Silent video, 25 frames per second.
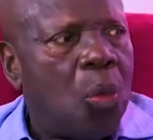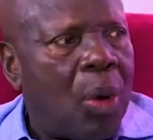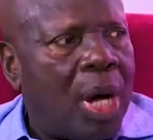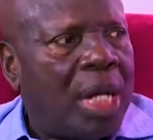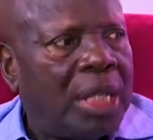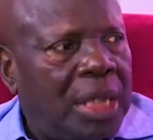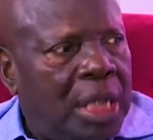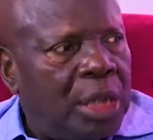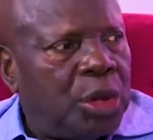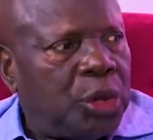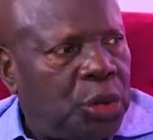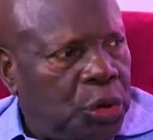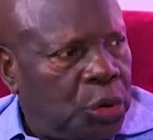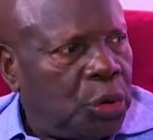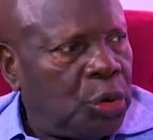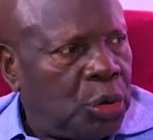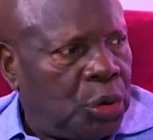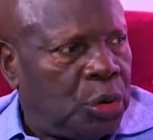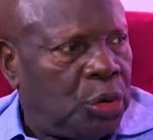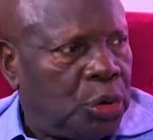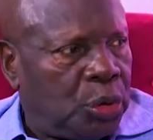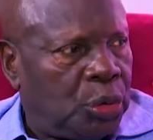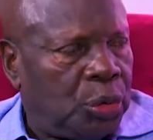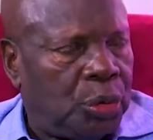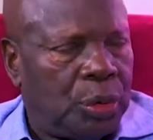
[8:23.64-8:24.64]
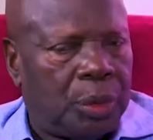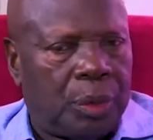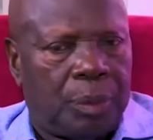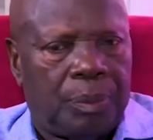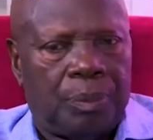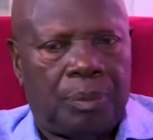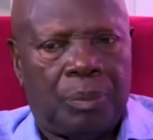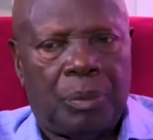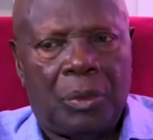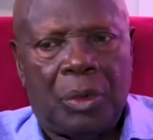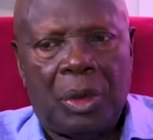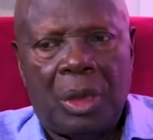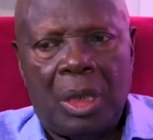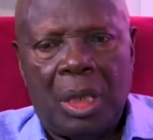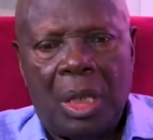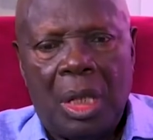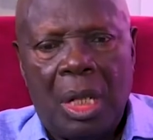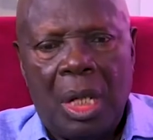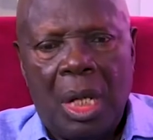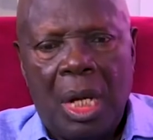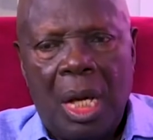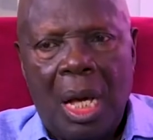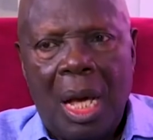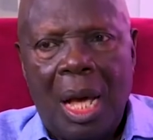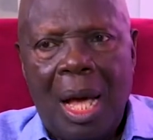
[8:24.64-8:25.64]
what they should do.
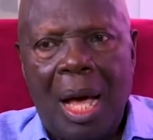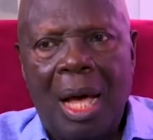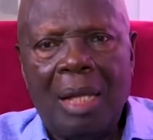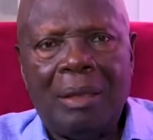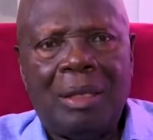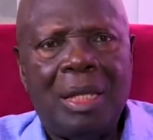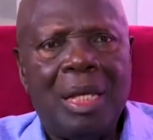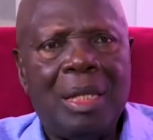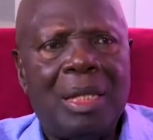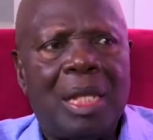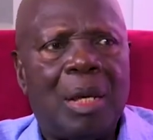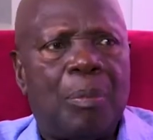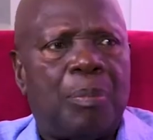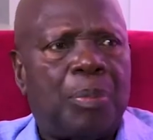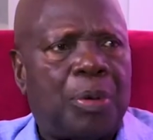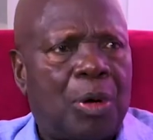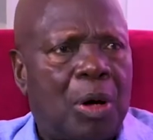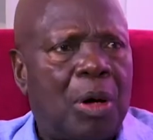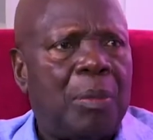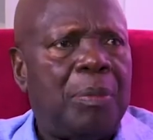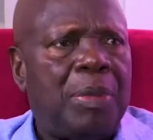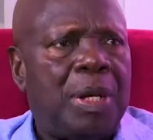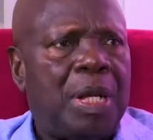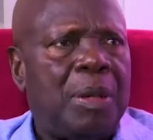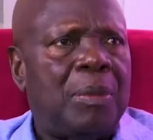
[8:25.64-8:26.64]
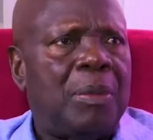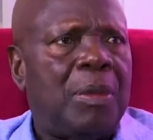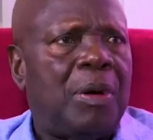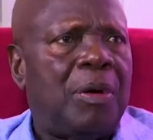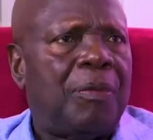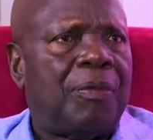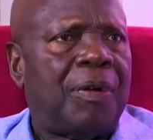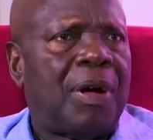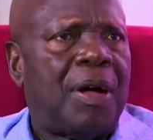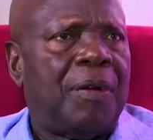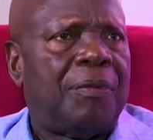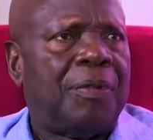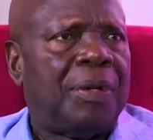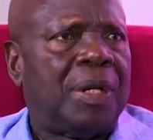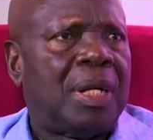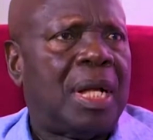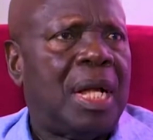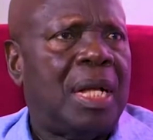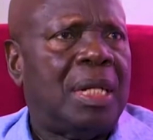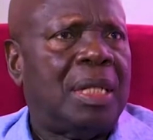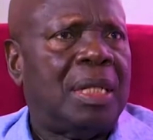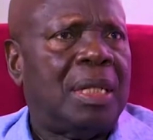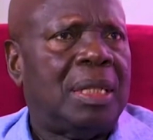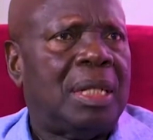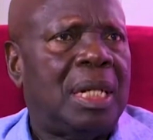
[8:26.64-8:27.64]
I think the problem of
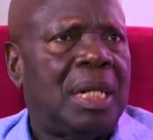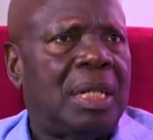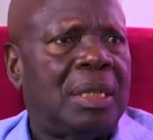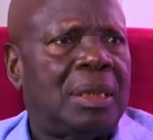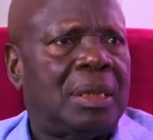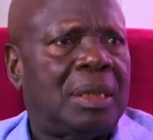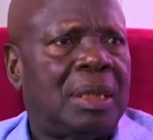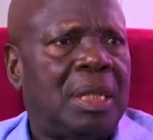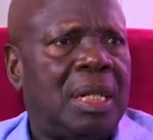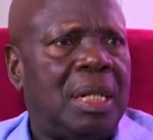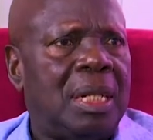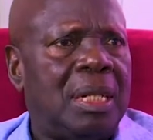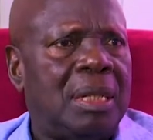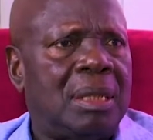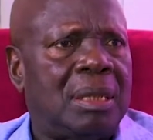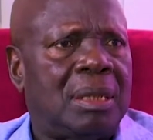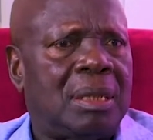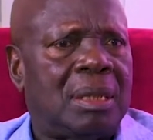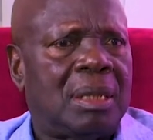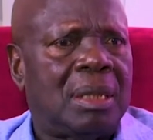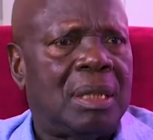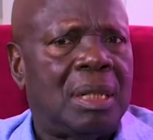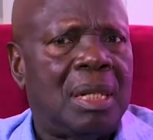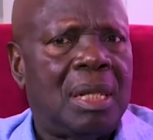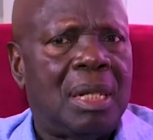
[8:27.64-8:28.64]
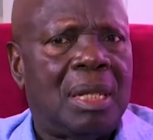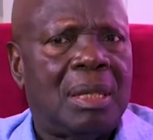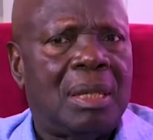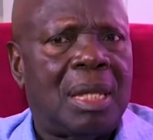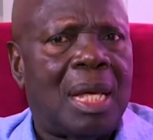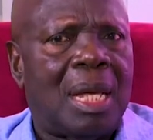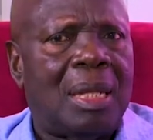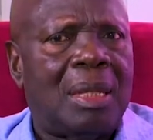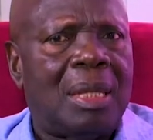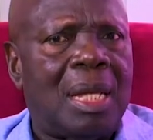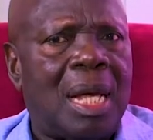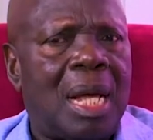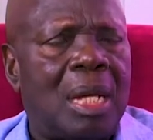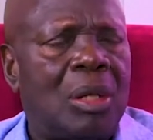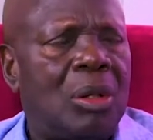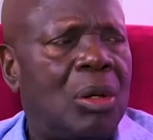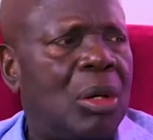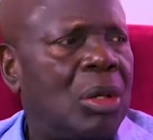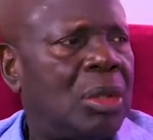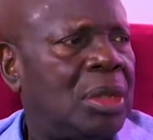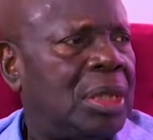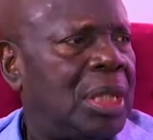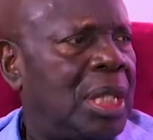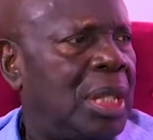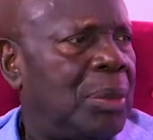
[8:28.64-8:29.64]
African leaders is that they are
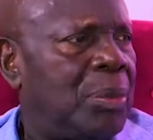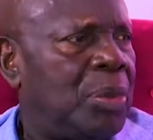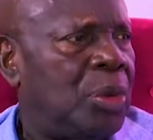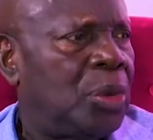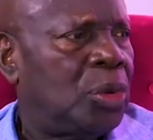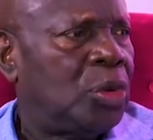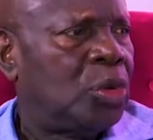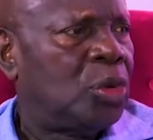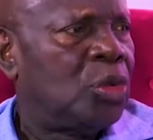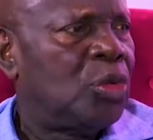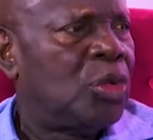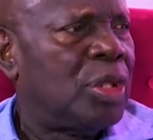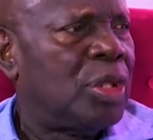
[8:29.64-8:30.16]
not able to